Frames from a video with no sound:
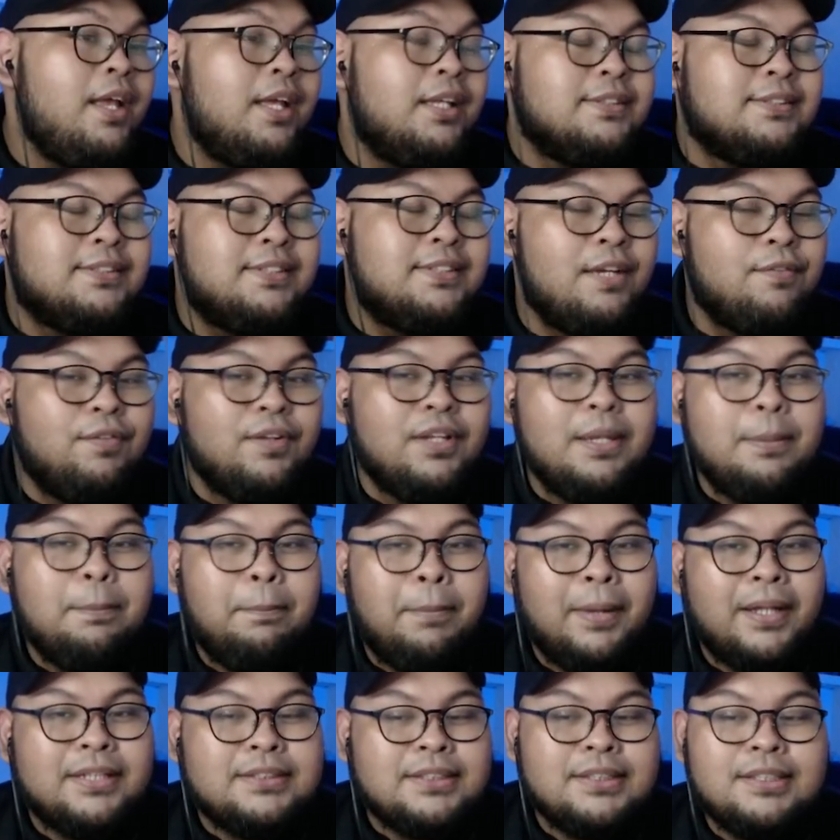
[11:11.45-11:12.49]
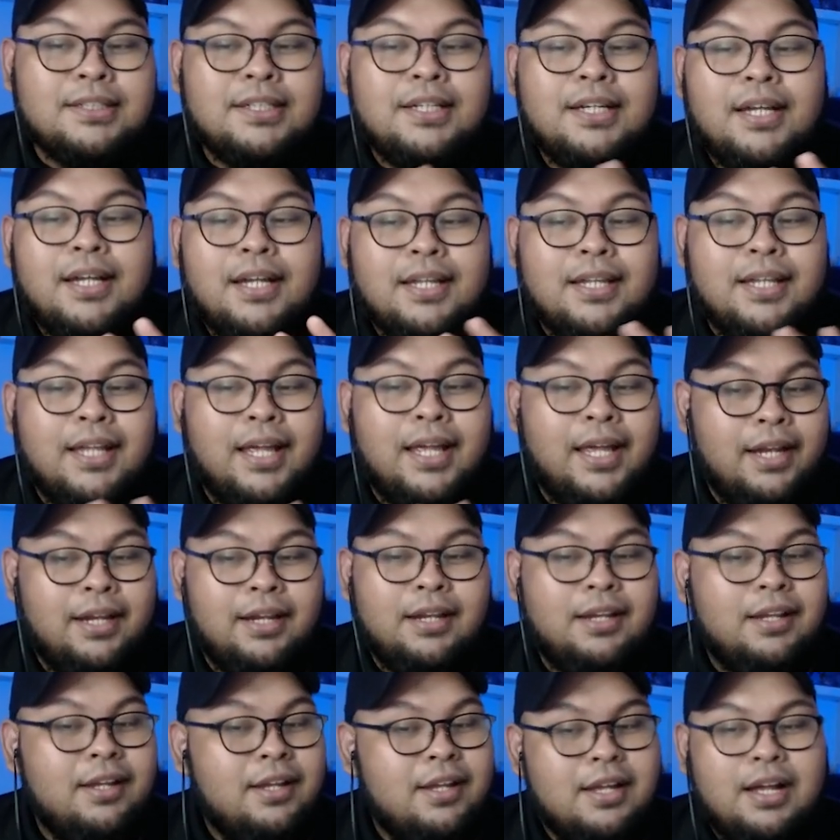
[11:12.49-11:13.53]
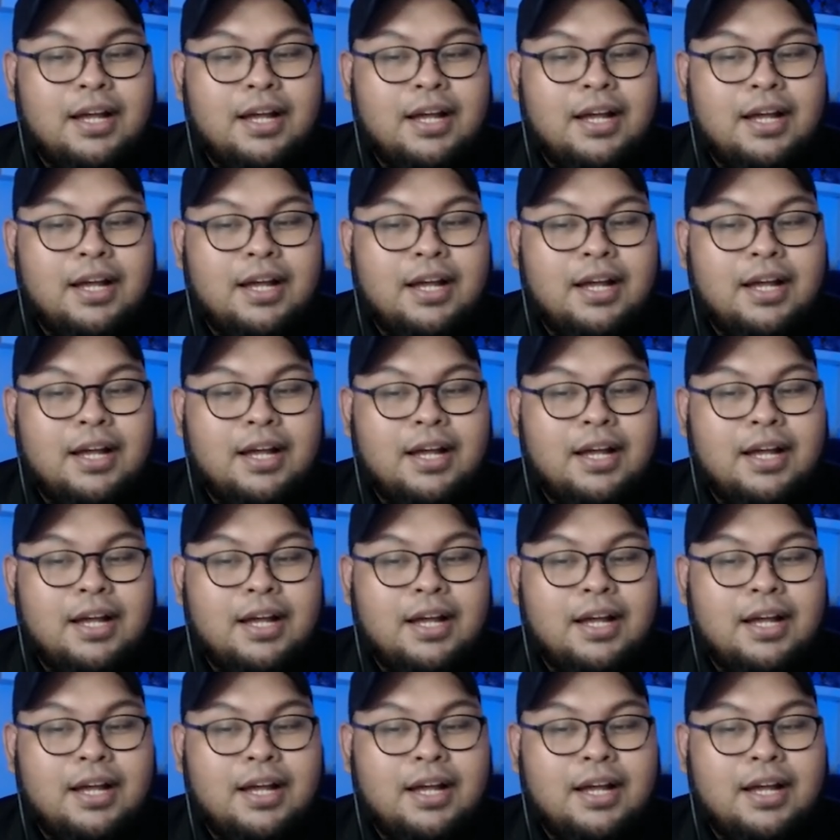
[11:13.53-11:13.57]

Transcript: is definitely better than